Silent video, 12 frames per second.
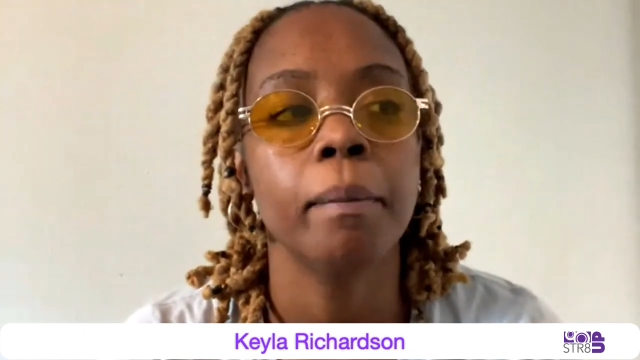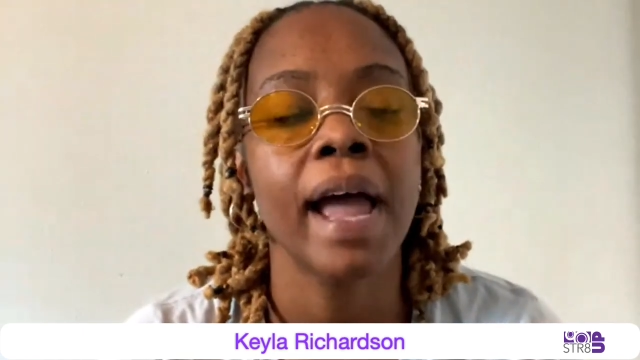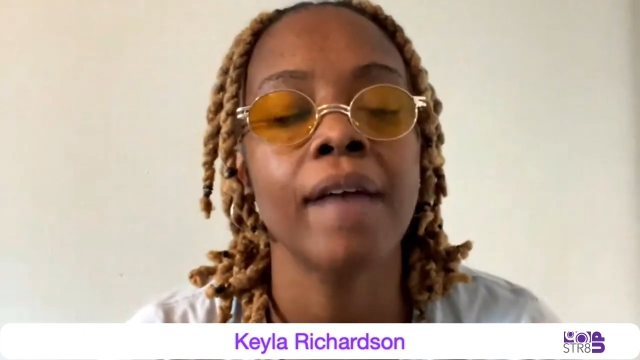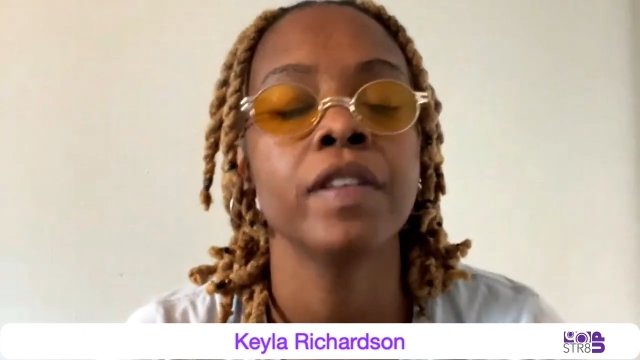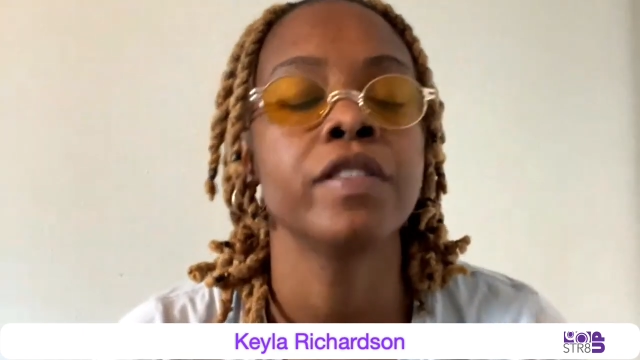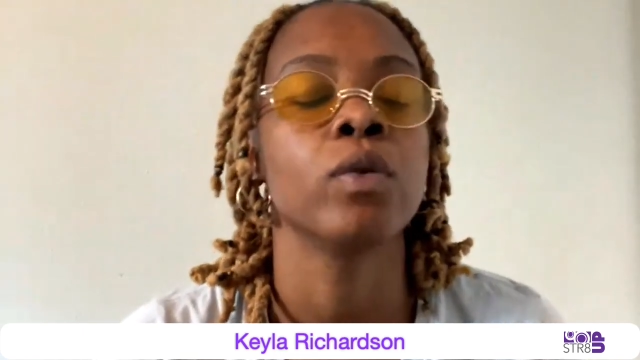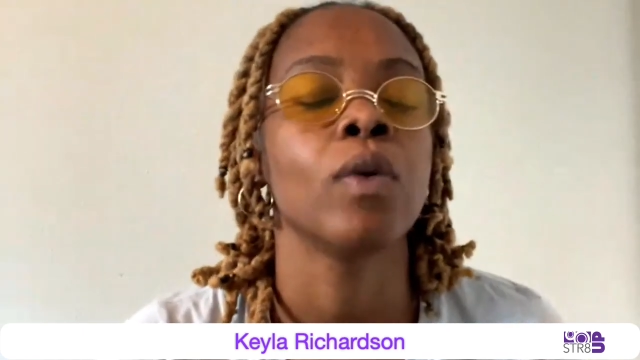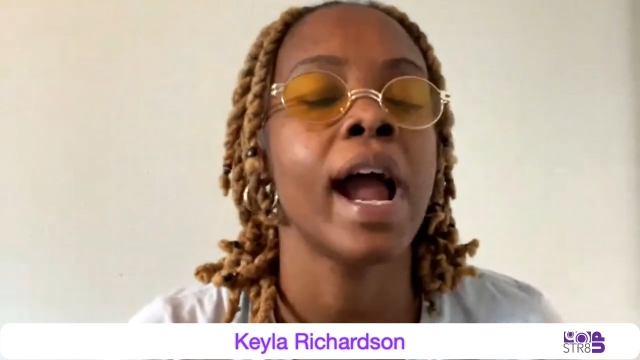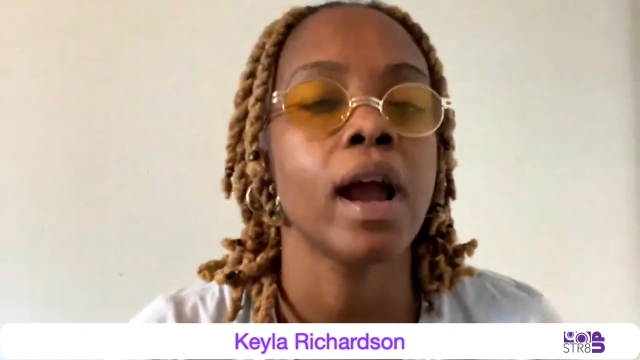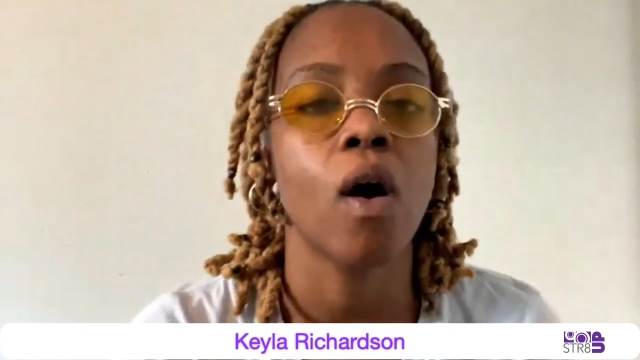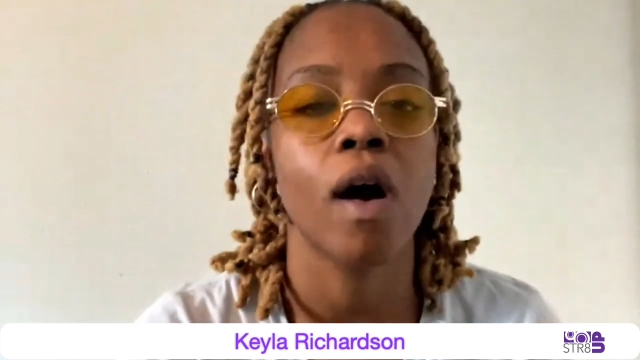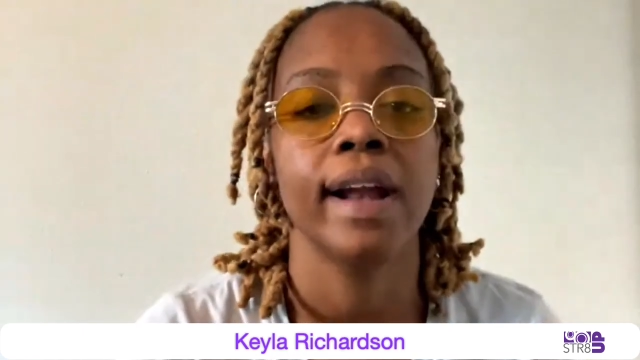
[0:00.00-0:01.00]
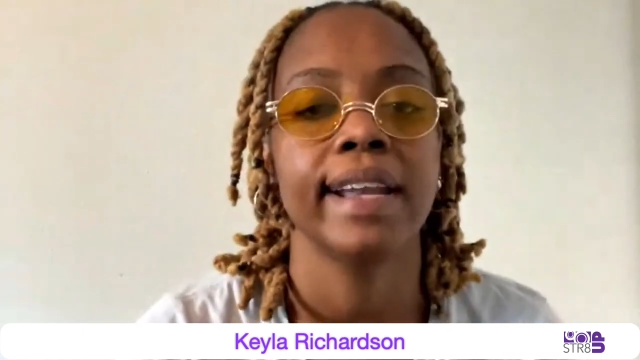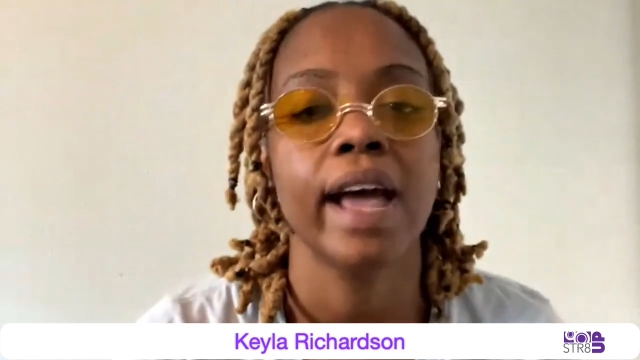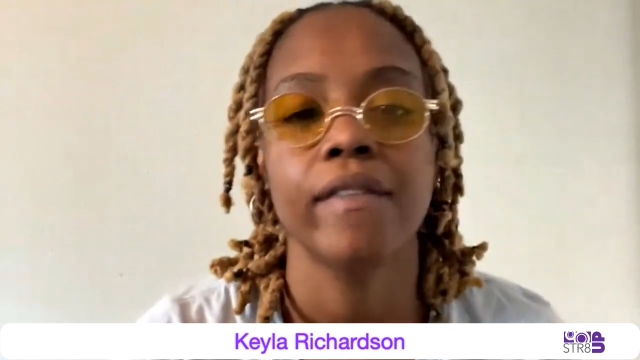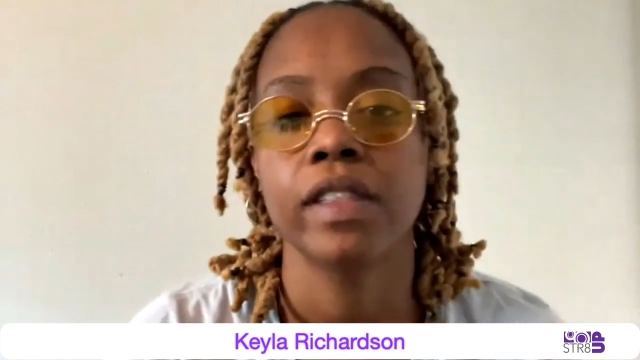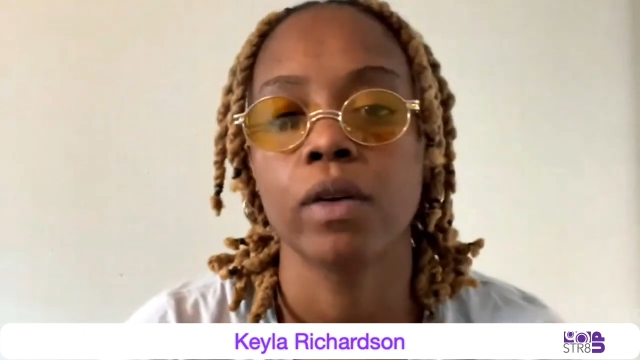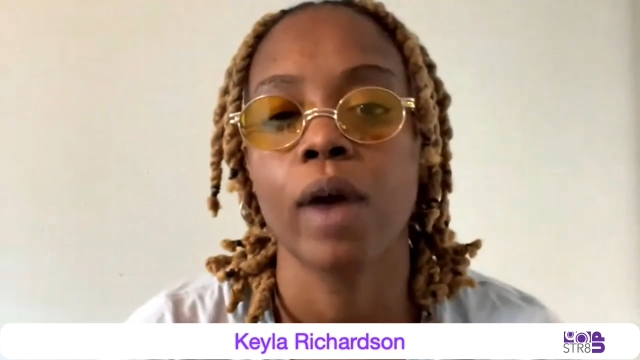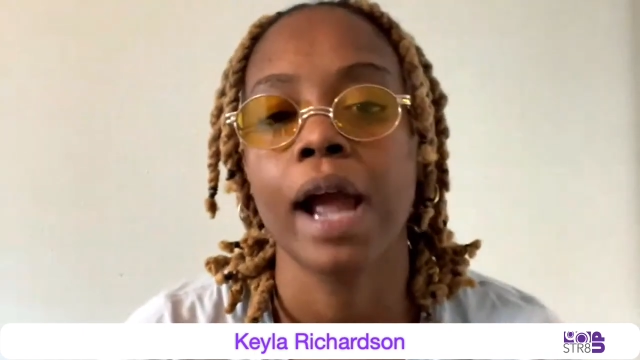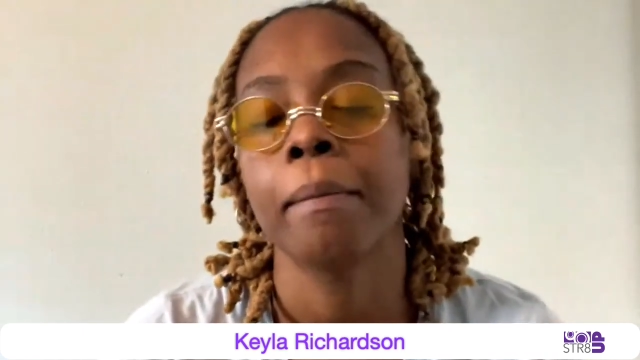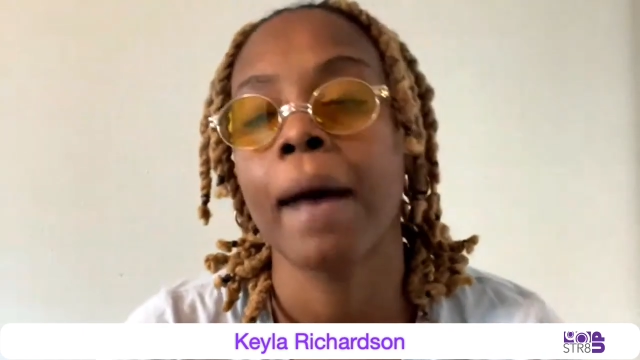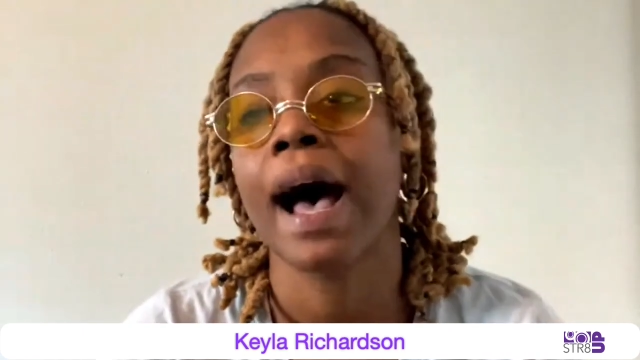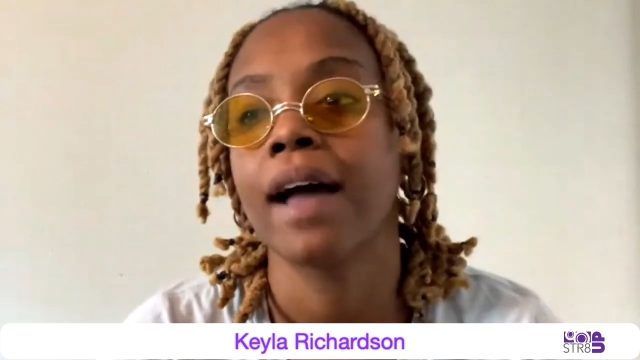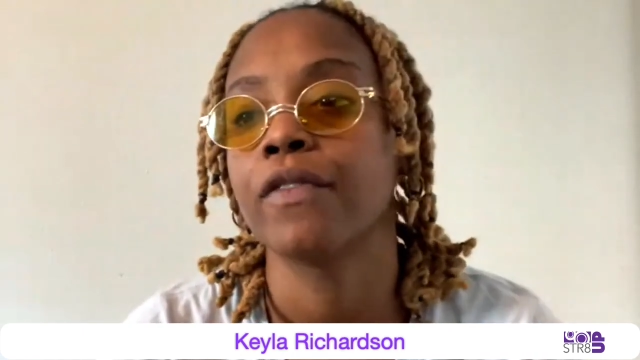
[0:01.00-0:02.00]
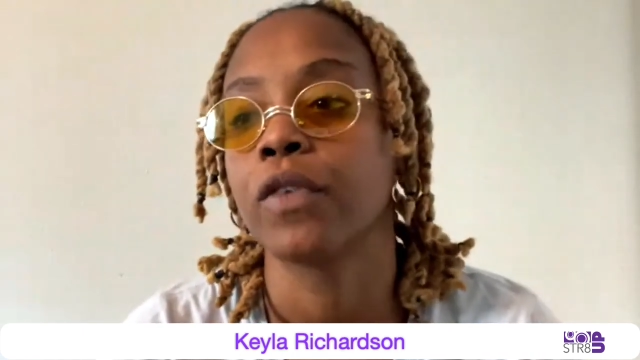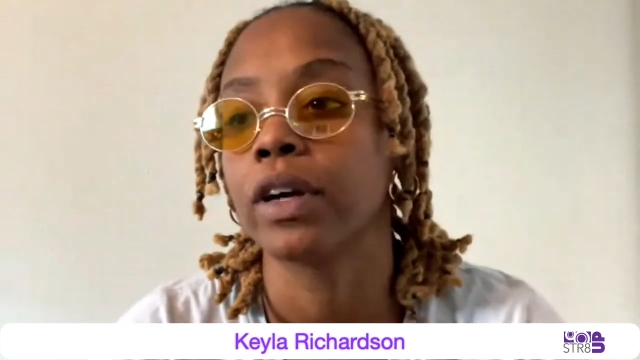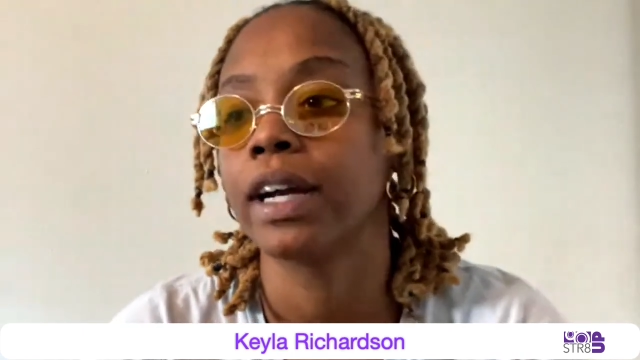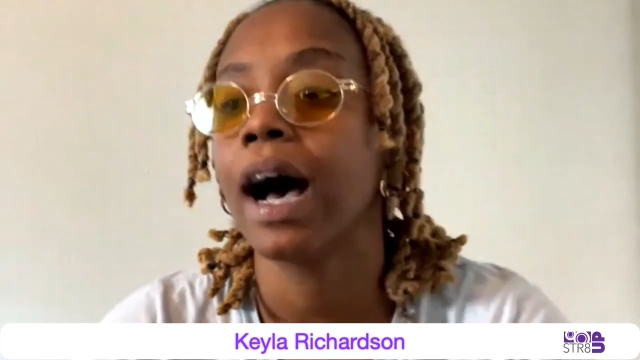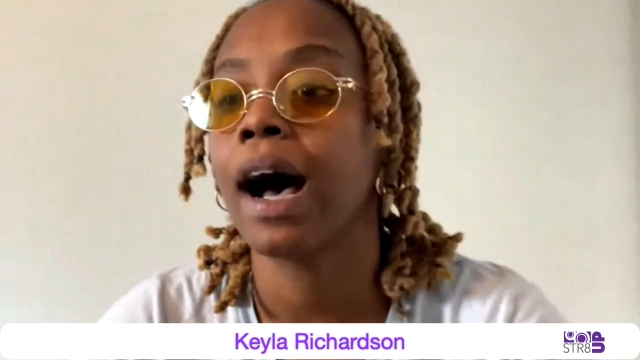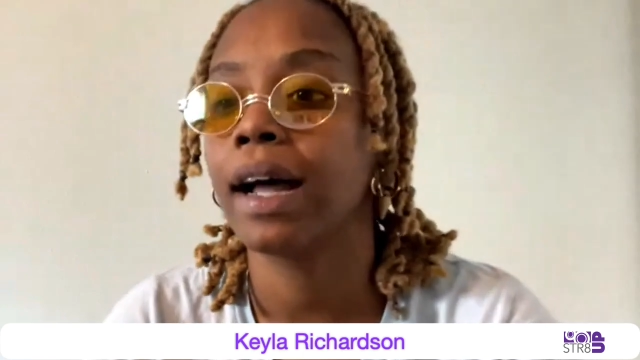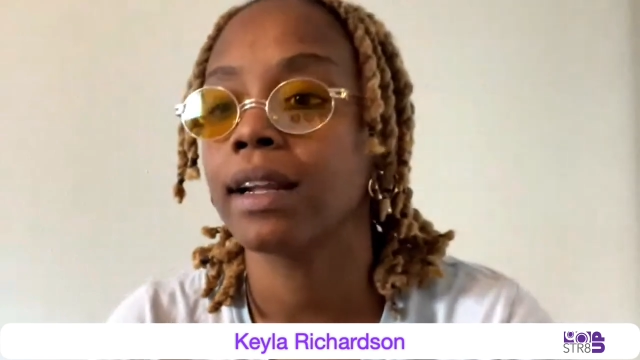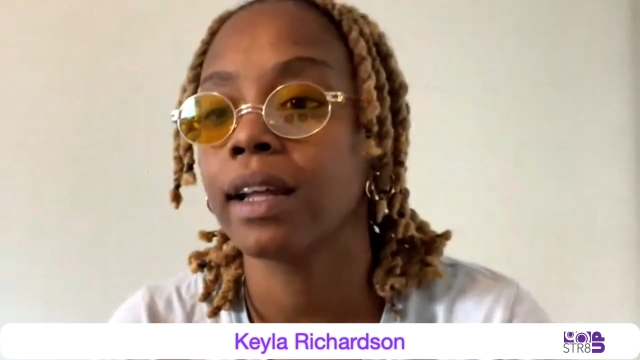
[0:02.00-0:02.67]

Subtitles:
having the right heart and having the right mind for God,